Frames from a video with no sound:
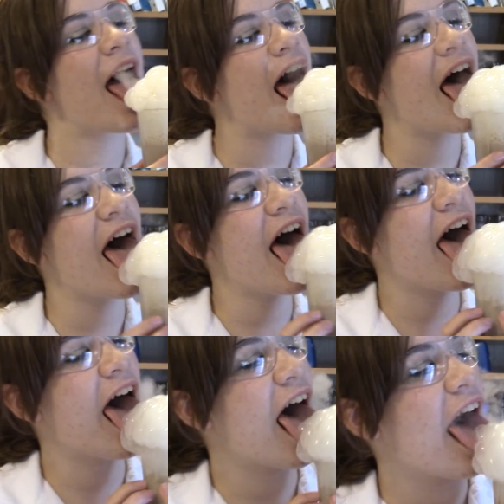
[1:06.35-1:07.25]

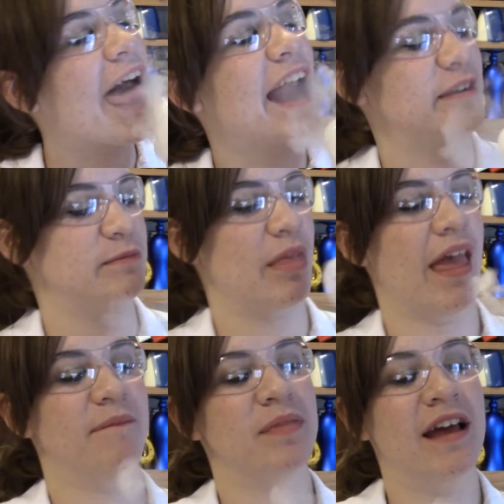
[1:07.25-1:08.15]
Uh,
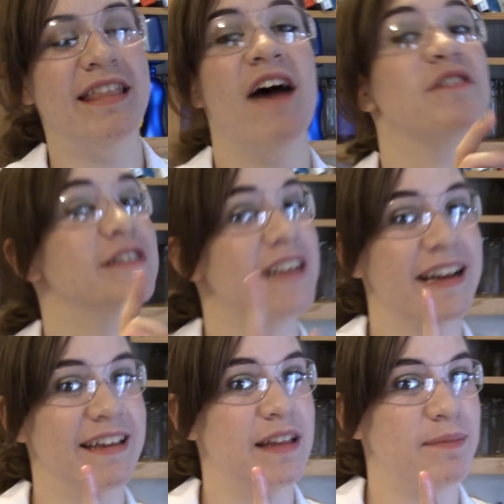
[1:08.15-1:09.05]
never
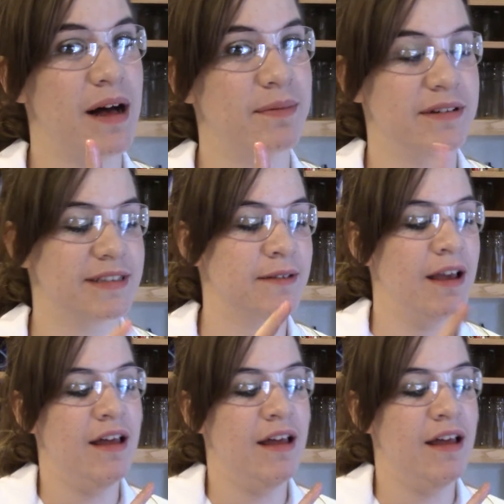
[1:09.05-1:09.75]
suck in the bubbles.